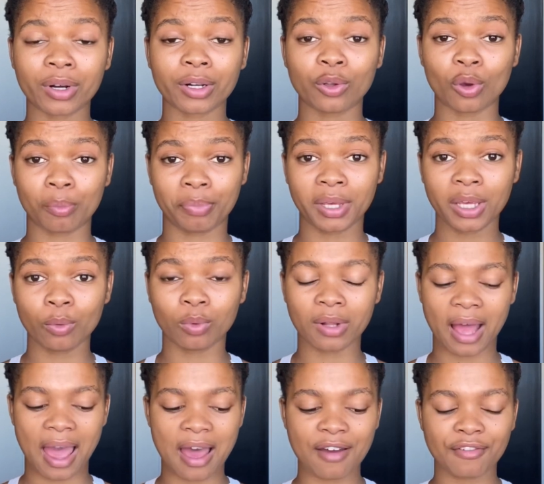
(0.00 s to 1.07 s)
your pee will
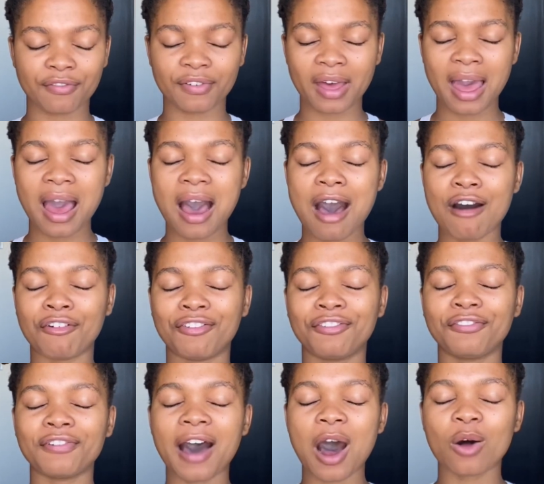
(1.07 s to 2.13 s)
have a
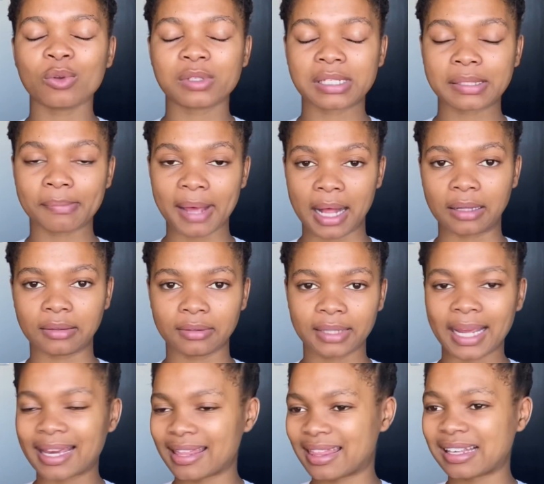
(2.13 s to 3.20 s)
foul smell.
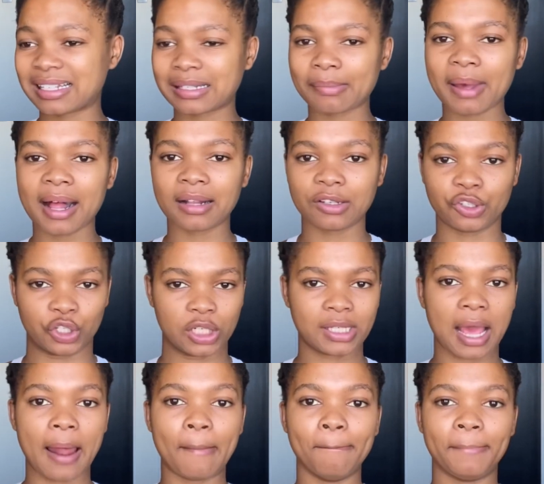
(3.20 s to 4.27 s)
Like, the smell is just
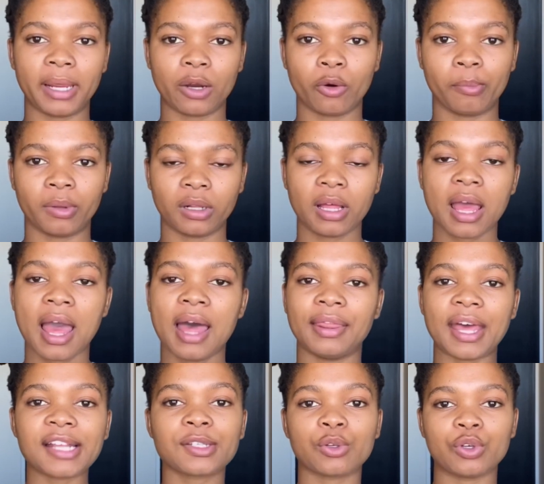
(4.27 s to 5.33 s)
unbearable.
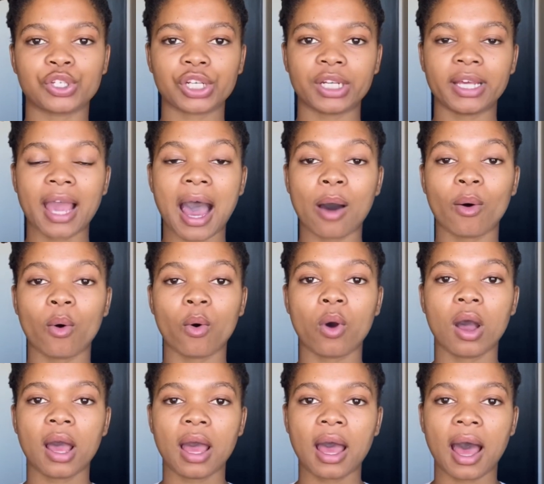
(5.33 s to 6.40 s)
That's usually how
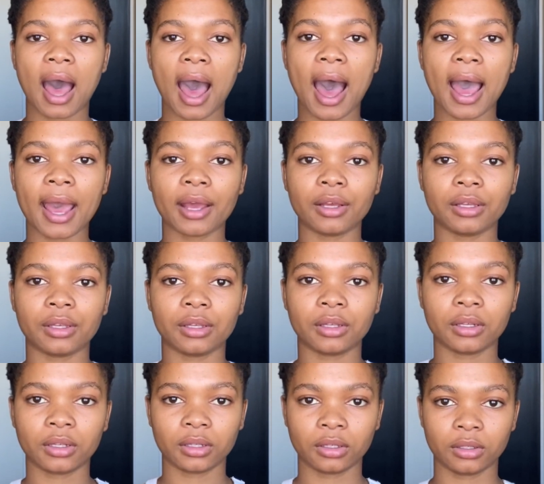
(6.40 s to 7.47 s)
I
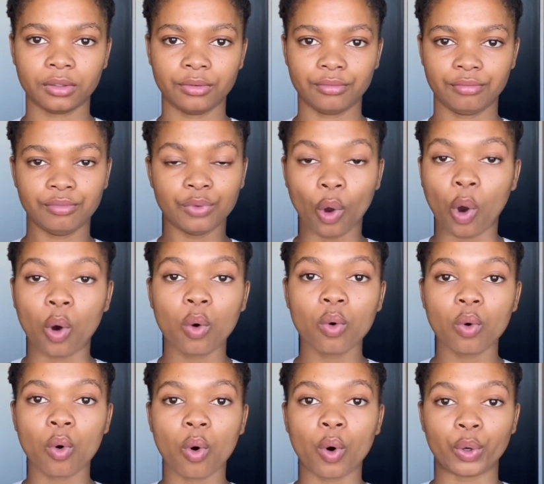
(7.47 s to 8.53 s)
know
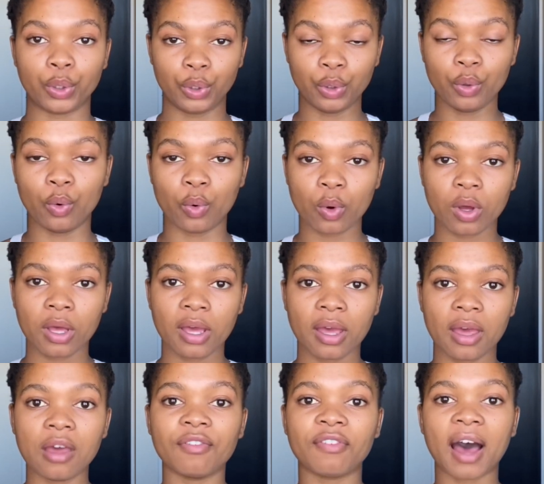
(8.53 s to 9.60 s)
or knew
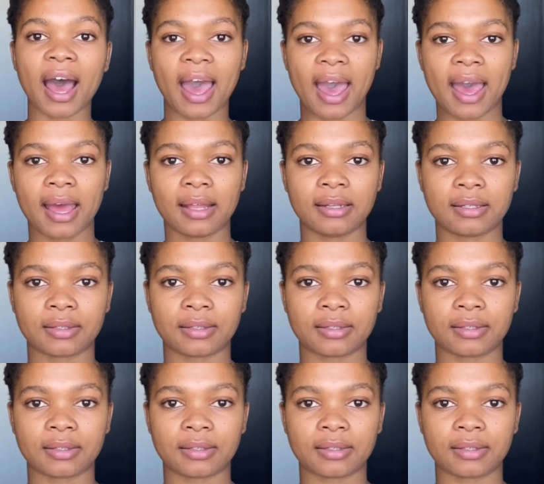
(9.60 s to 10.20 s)
if I had